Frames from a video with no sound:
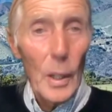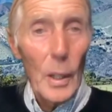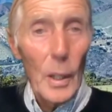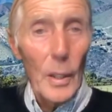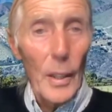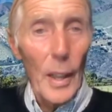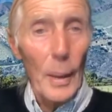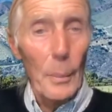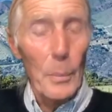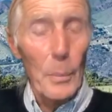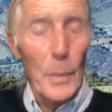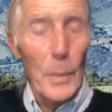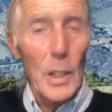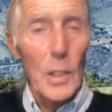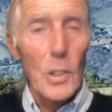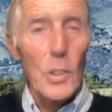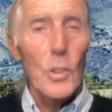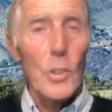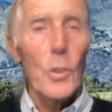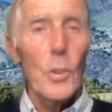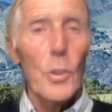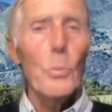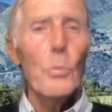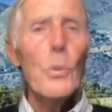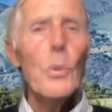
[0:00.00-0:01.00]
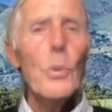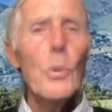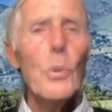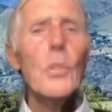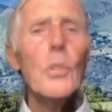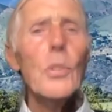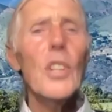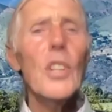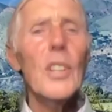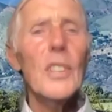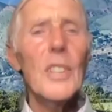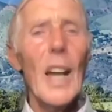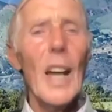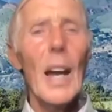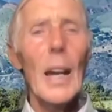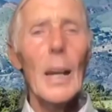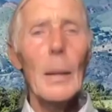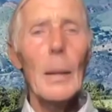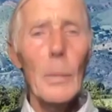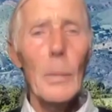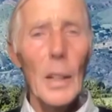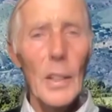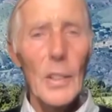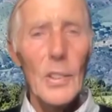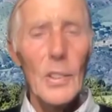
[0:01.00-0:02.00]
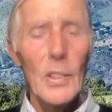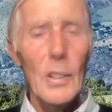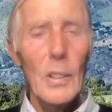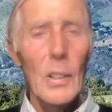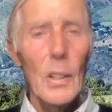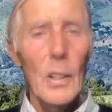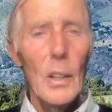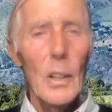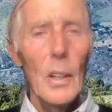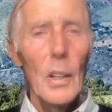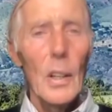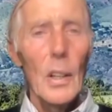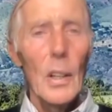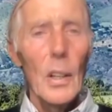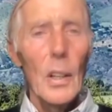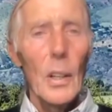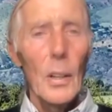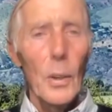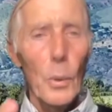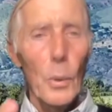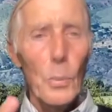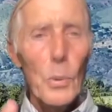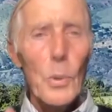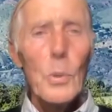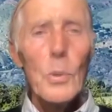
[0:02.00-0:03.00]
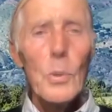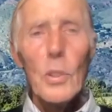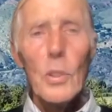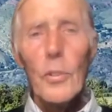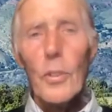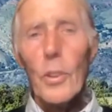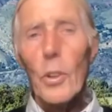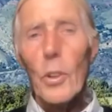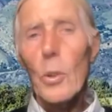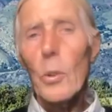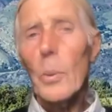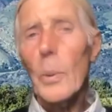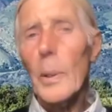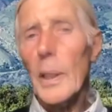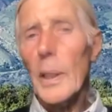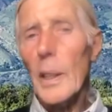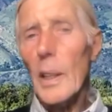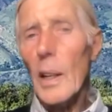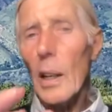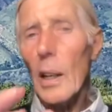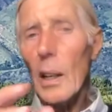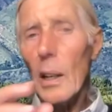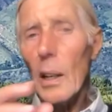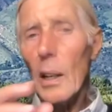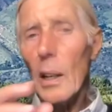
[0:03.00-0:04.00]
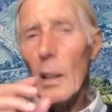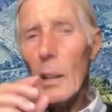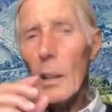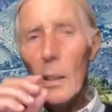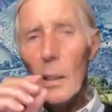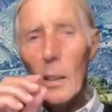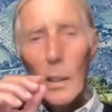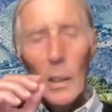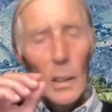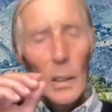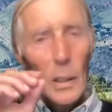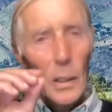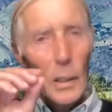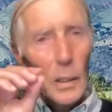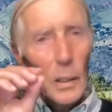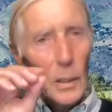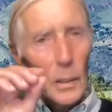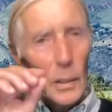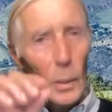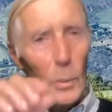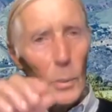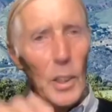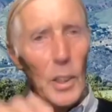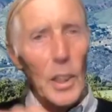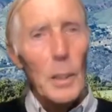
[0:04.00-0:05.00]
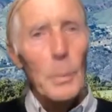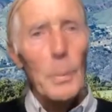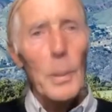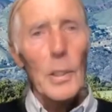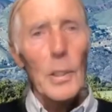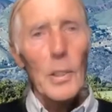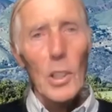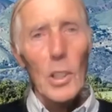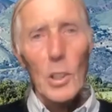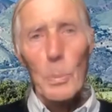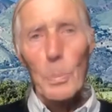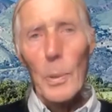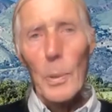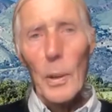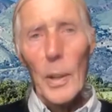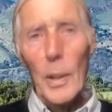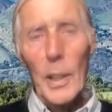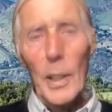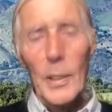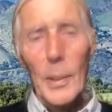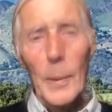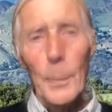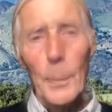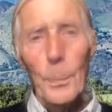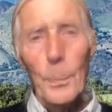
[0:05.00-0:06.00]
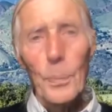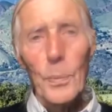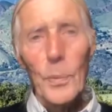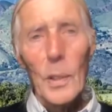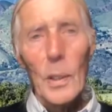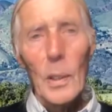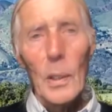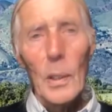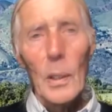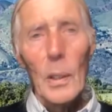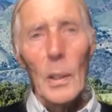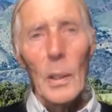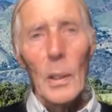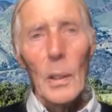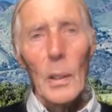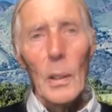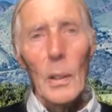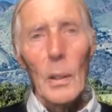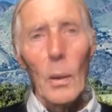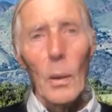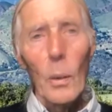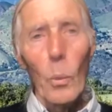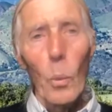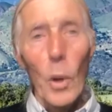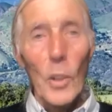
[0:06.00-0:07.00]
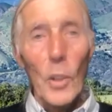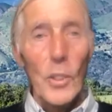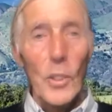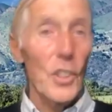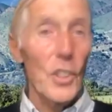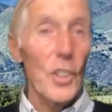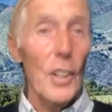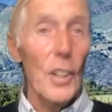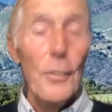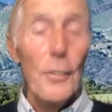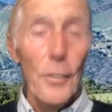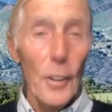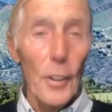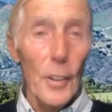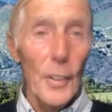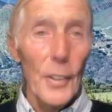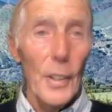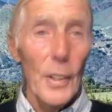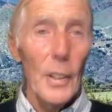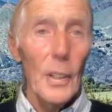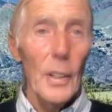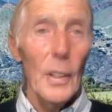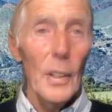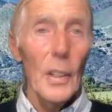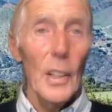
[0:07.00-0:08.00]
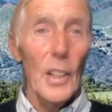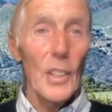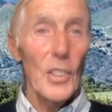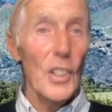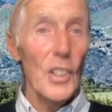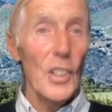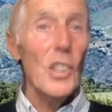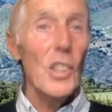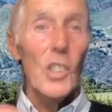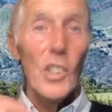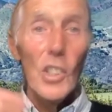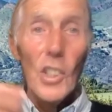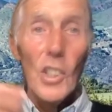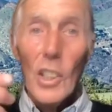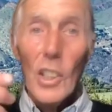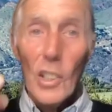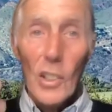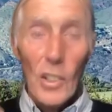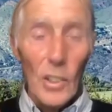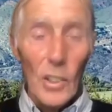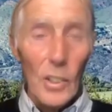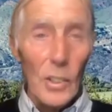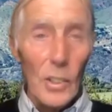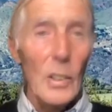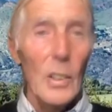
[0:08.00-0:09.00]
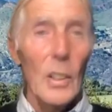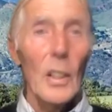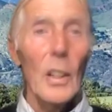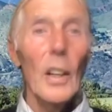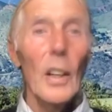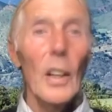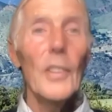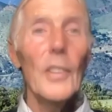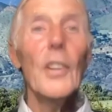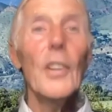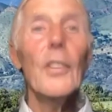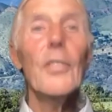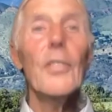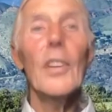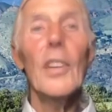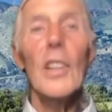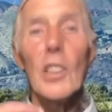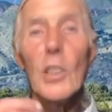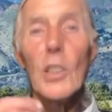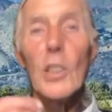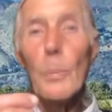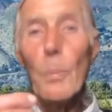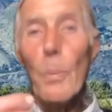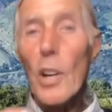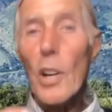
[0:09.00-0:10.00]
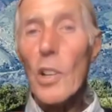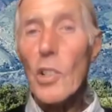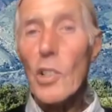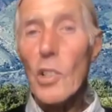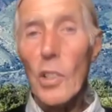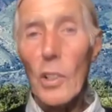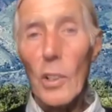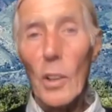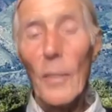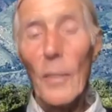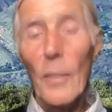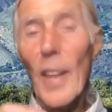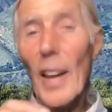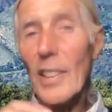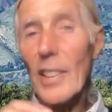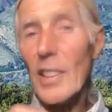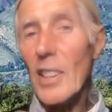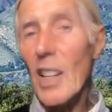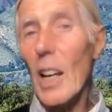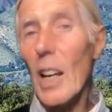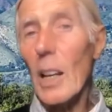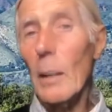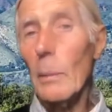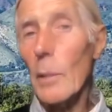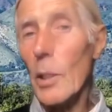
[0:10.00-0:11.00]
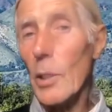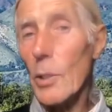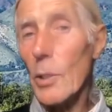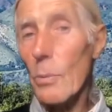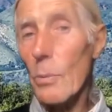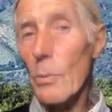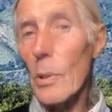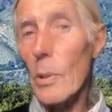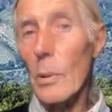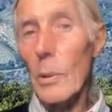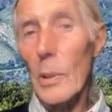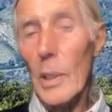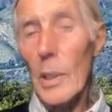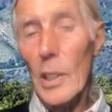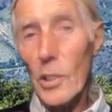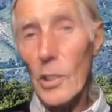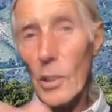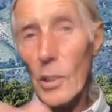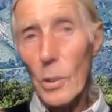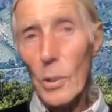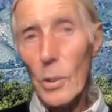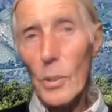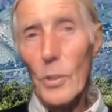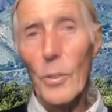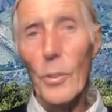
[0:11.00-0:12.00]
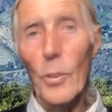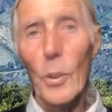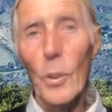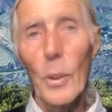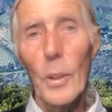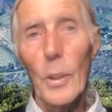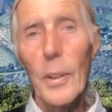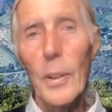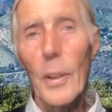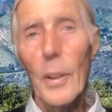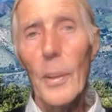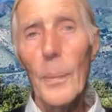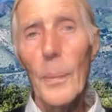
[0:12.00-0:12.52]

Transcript: That means the roots are timeless. The roots of who we are go deep into spirit. What's different is each season a different expression of that timeless root issues forth.